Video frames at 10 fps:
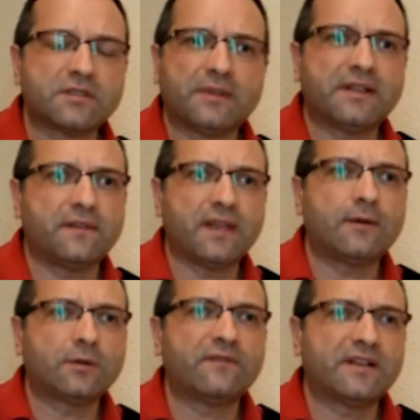explaining the
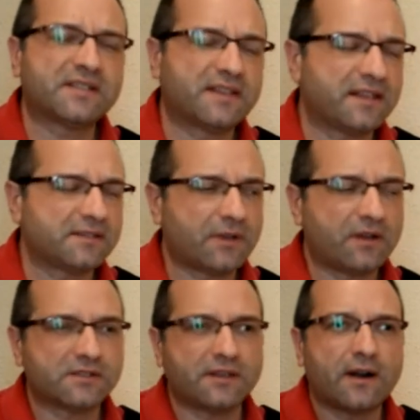out of phase thing,
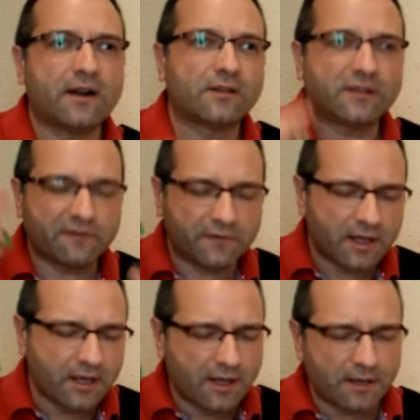because there are a lot of
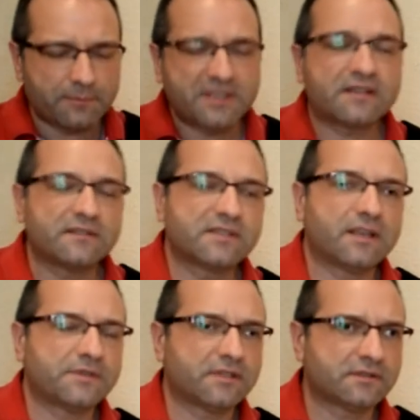
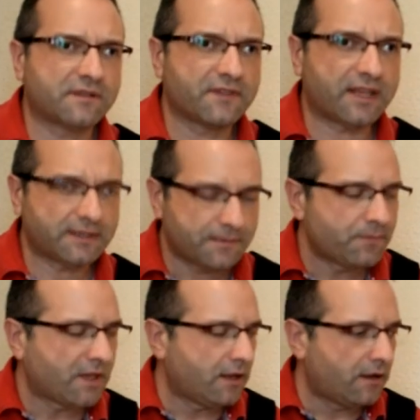misconceptions of that.
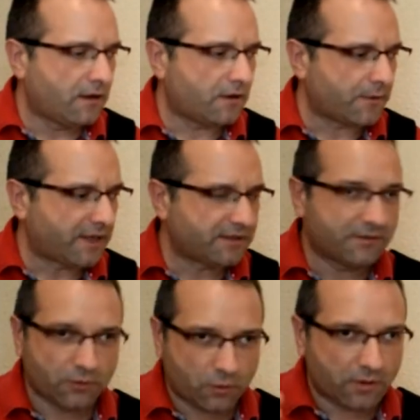Alright,
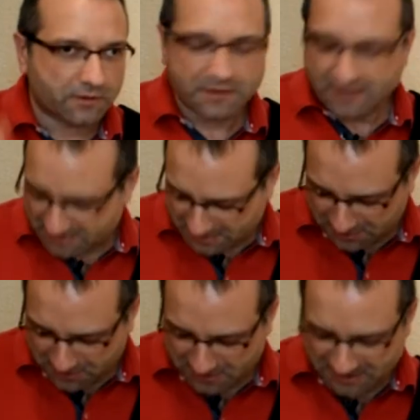you won't. Stay
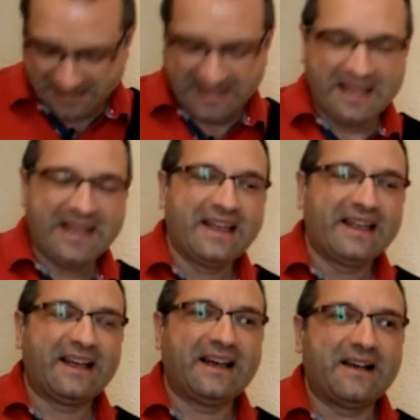tuned.
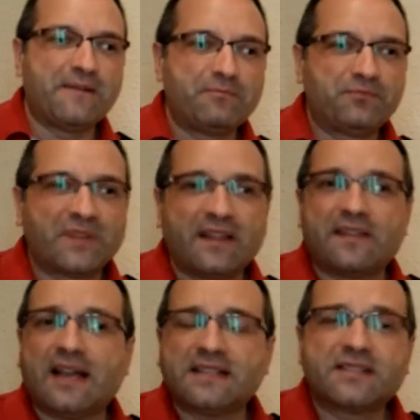
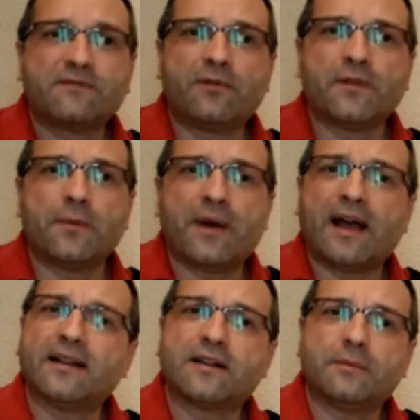That's for the
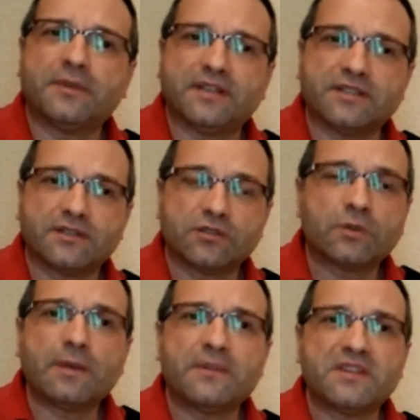parallel combinations.
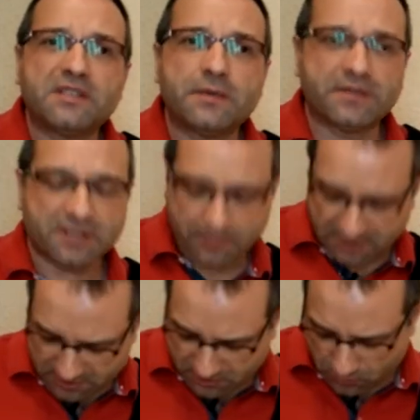What about the series
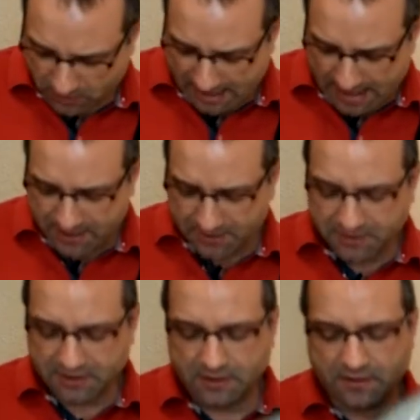combinations? Well, I
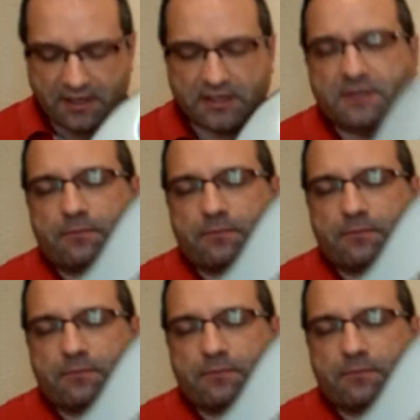use this